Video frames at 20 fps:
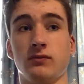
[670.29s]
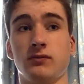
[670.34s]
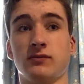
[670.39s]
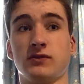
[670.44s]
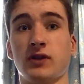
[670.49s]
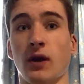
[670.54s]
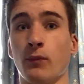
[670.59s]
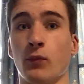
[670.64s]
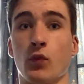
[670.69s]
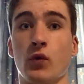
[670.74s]

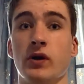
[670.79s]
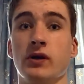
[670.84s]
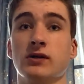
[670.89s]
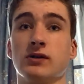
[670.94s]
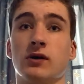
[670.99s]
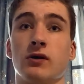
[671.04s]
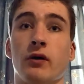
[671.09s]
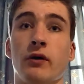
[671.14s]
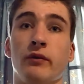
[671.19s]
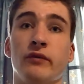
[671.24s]
submarines
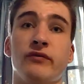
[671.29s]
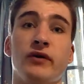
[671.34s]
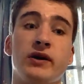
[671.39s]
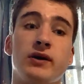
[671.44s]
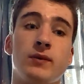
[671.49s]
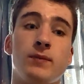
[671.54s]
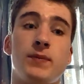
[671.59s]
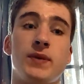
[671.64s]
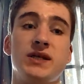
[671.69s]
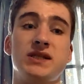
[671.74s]
are going to find
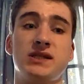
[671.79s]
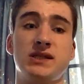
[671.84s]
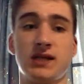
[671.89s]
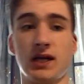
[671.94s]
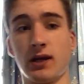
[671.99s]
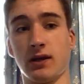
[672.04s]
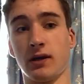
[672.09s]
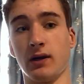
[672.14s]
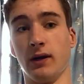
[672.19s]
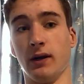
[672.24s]
it
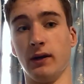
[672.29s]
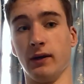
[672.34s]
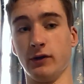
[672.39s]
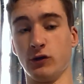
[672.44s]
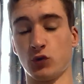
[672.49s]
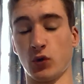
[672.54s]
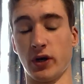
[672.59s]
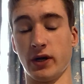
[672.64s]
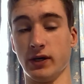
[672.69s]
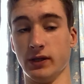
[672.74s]
particularly
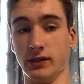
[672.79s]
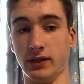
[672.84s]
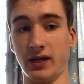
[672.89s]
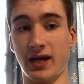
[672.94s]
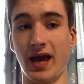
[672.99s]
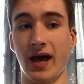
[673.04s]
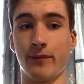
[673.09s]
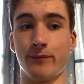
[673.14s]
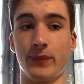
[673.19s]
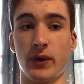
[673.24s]
tricky to
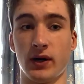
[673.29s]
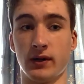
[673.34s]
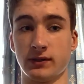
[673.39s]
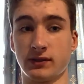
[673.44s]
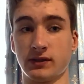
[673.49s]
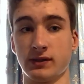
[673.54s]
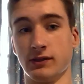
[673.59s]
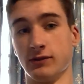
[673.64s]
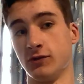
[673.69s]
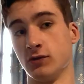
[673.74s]
get
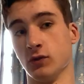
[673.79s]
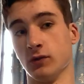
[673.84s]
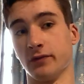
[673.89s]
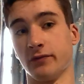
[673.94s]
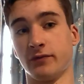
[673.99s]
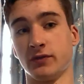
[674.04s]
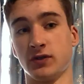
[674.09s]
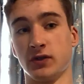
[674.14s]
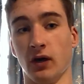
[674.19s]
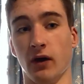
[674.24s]
past this sort
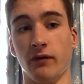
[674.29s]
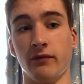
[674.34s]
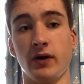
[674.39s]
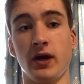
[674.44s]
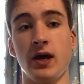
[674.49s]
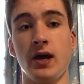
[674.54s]
of stuff